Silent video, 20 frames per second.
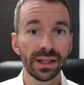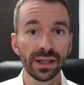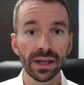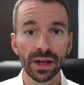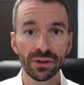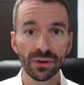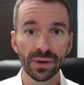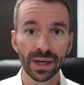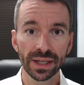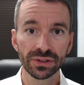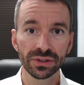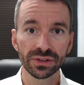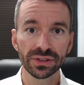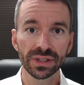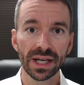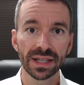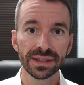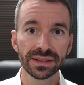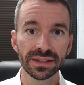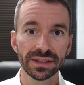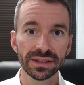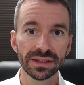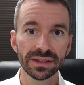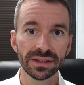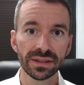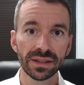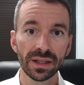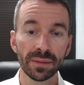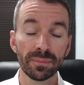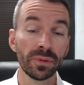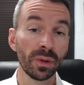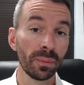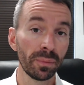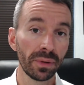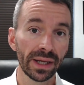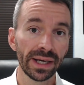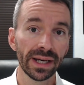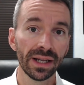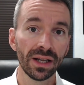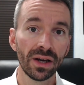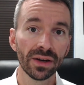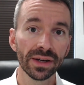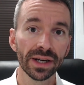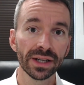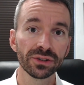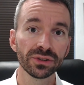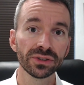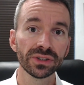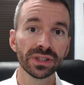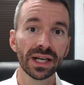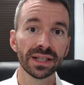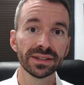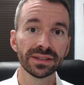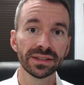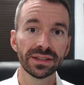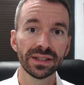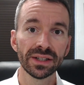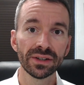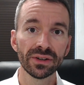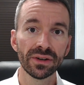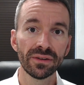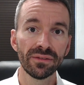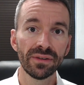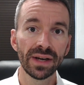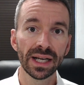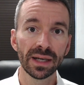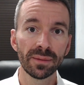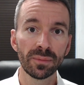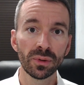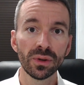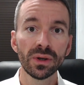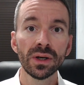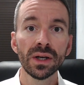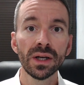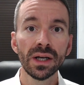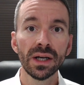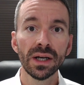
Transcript: the other exercises, the play-along exercises that are available,